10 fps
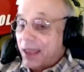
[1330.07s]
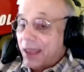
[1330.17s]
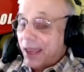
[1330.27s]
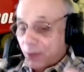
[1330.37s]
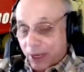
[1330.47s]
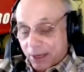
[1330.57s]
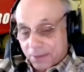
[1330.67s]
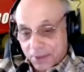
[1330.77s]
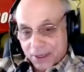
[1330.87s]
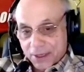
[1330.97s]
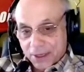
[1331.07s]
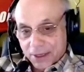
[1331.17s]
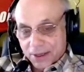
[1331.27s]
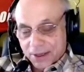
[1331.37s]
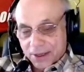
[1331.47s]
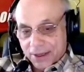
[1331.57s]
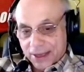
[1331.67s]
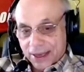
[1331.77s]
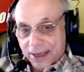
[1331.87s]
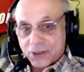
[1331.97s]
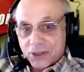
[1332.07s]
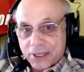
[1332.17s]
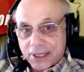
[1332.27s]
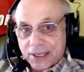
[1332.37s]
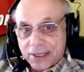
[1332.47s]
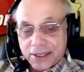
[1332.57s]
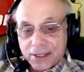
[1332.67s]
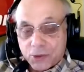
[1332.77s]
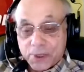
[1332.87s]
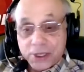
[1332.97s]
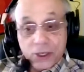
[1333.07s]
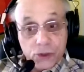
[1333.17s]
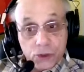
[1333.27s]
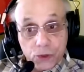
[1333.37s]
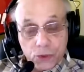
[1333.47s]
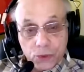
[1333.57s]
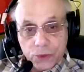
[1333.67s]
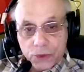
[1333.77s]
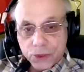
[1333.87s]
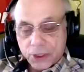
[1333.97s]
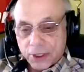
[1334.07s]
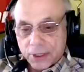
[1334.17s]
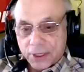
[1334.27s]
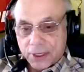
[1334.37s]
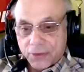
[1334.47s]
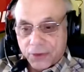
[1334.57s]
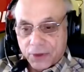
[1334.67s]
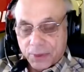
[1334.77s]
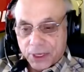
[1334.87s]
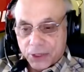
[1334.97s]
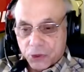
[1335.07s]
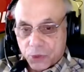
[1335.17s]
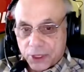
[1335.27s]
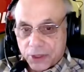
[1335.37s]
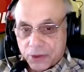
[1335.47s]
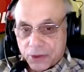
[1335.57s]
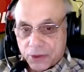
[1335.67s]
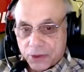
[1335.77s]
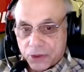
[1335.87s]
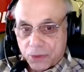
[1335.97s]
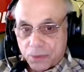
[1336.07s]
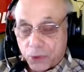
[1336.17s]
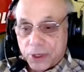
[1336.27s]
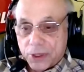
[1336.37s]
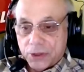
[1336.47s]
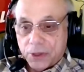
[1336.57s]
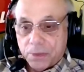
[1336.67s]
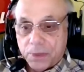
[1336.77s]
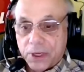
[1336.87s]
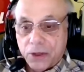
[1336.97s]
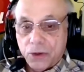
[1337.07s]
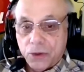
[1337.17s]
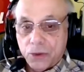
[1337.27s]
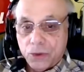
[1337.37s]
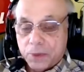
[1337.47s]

Anyway. Gasoline has been in the news for the past week or so. Boy, has it been in the news.